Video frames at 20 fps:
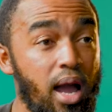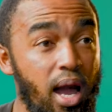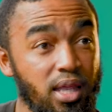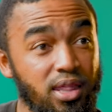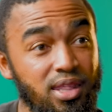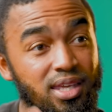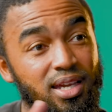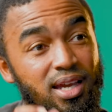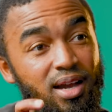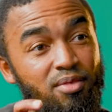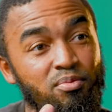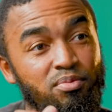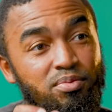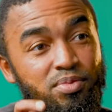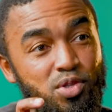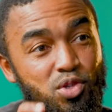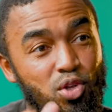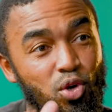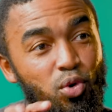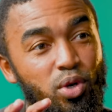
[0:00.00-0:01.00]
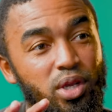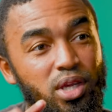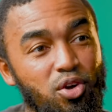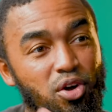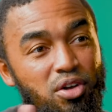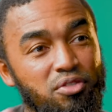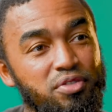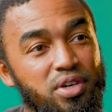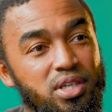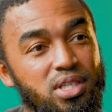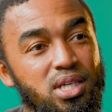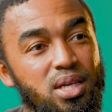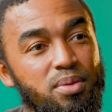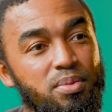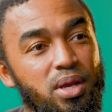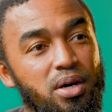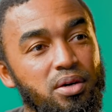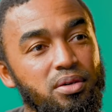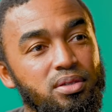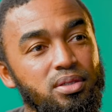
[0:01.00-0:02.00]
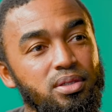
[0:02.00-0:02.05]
I think I'm slowly converting him now.